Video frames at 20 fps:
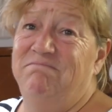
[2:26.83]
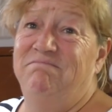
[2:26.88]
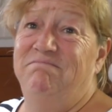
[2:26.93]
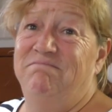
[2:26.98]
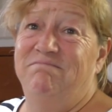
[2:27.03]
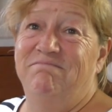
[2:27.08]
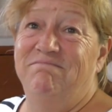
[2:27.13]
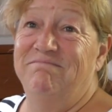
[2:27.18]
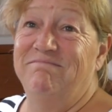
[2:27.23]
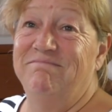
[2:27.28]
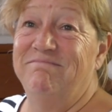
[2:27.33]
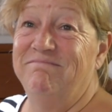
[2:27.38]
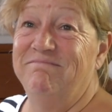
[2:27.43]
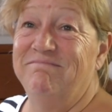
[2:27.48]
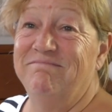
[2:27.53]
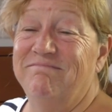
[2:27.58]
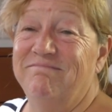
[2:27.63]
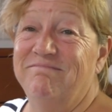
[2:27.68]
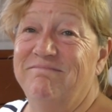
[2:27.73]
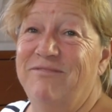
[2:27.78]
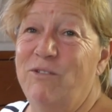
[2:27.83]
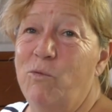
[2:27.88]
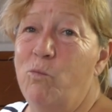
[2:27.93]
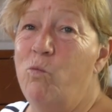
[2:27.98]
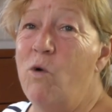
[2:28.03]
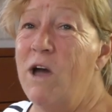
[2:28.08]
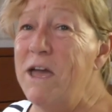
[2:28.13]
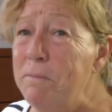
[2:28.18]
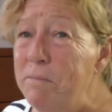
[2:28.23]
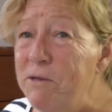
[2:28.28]
Yeah, we've
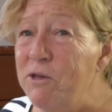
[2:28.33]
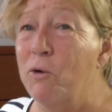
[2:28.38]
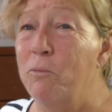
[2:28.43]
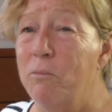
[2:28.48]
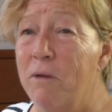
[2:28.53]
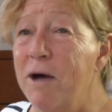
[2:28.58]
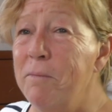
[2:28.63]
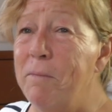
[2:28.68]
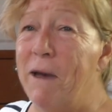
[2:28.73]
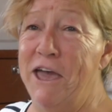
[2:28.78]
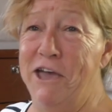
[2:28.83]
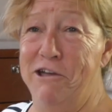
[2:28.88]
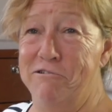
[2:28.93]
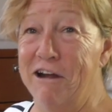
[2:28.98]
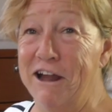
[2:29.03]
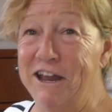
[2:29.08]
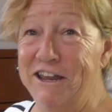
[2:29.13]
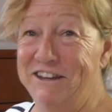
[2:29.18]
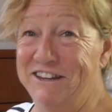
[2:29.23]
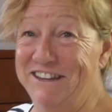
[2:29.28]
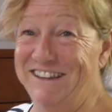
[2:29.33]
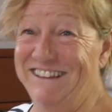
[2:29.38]
got. Way um, on my pay grade